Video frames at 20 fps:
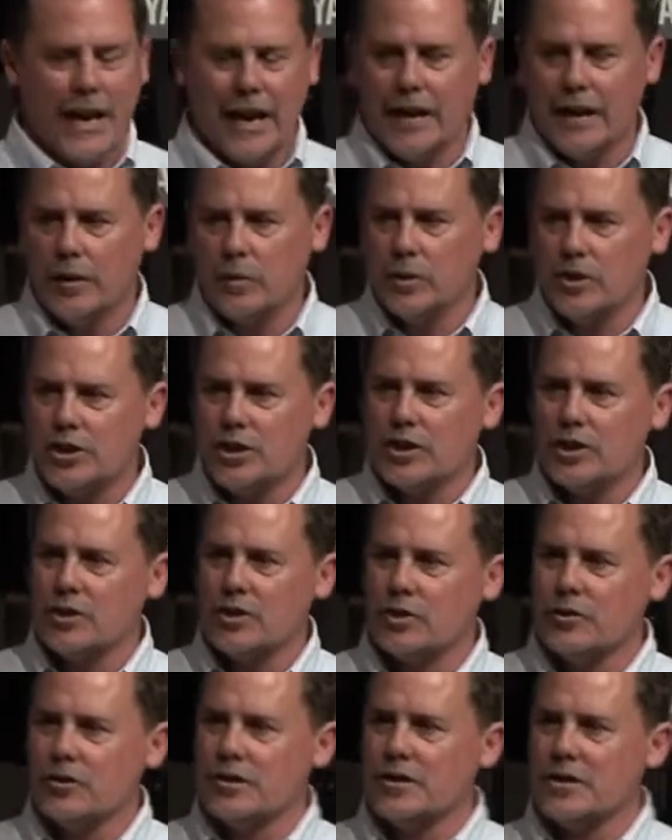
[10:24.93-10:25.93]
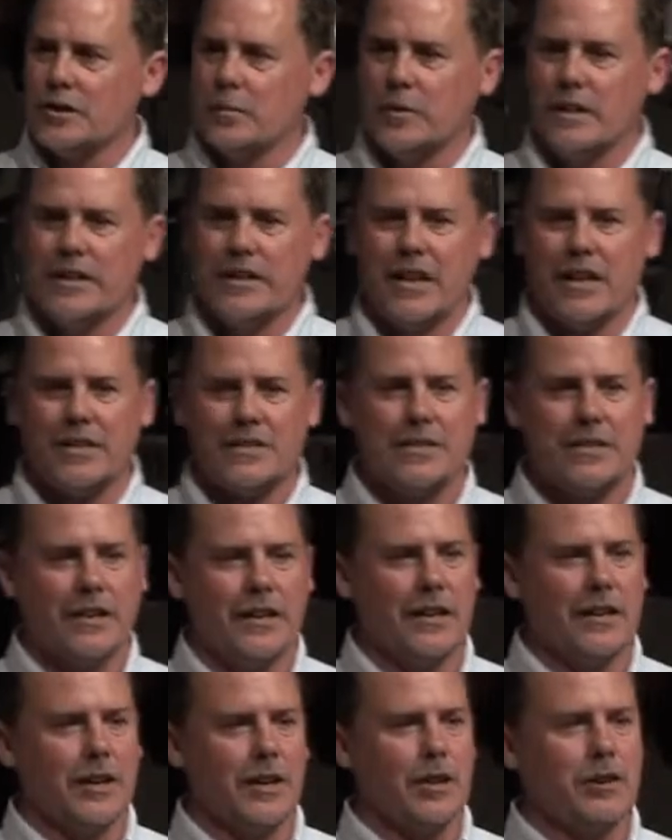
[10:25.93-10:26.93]
And I want you to turn to somebody
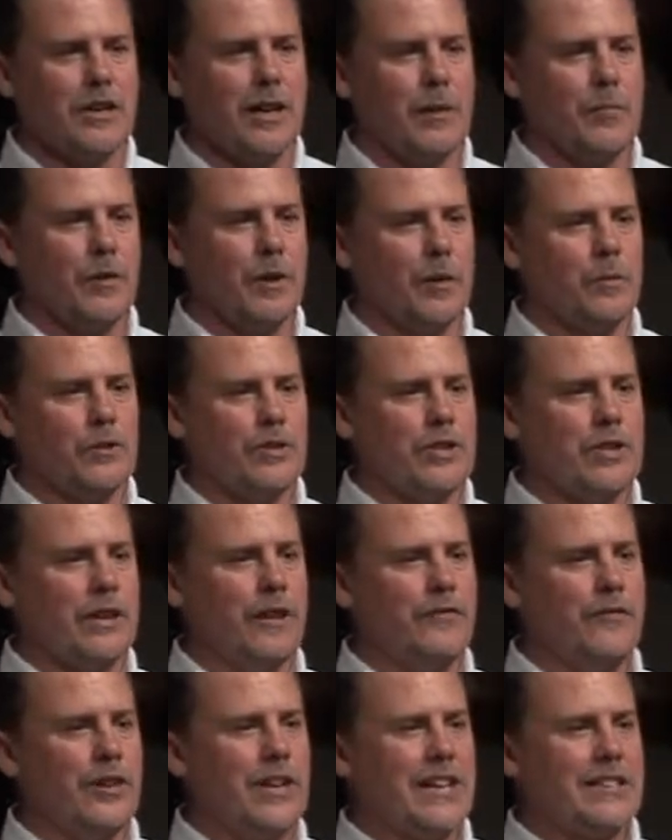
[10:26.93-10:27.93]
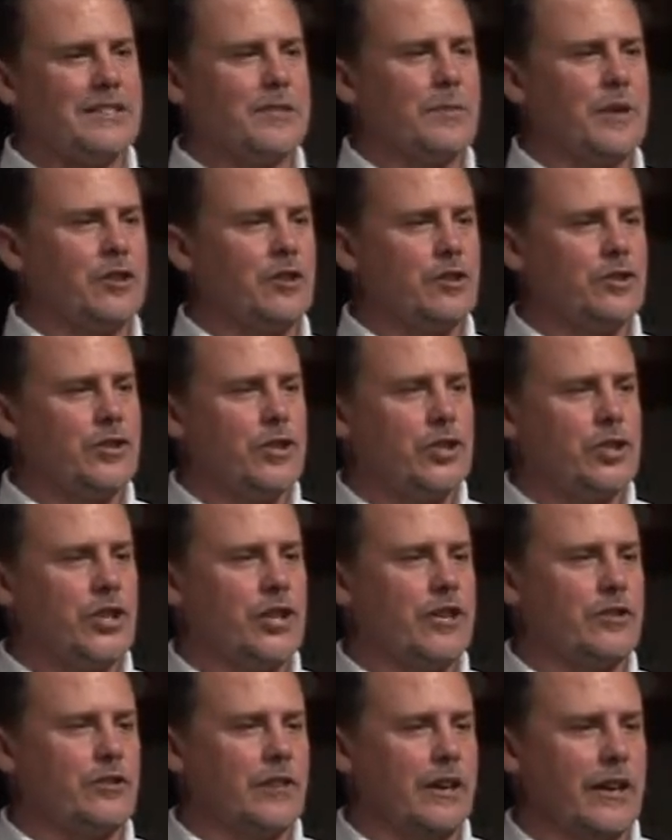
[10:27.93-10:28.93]
next and collaborate. I want you, if you got somebody close to you,
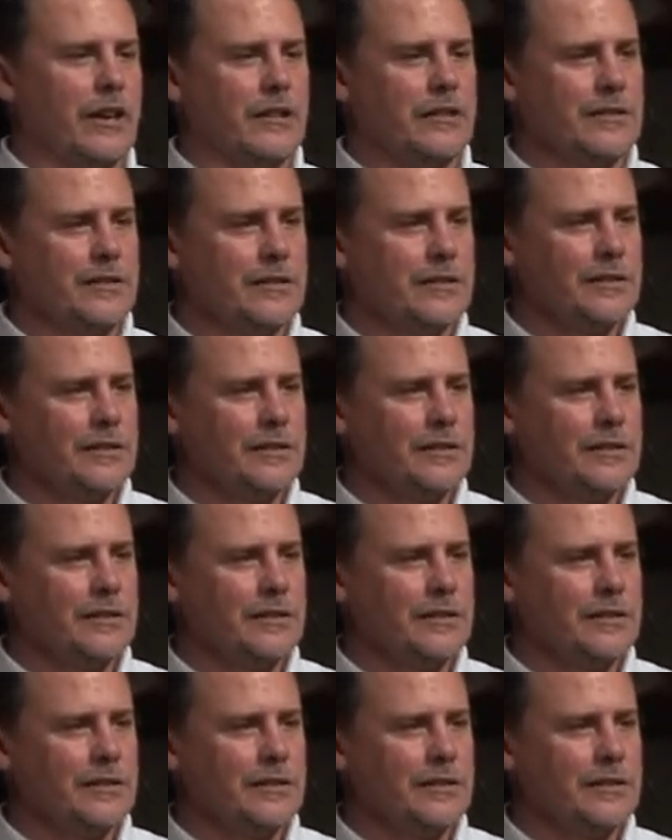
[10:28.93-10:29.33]
shake their hand.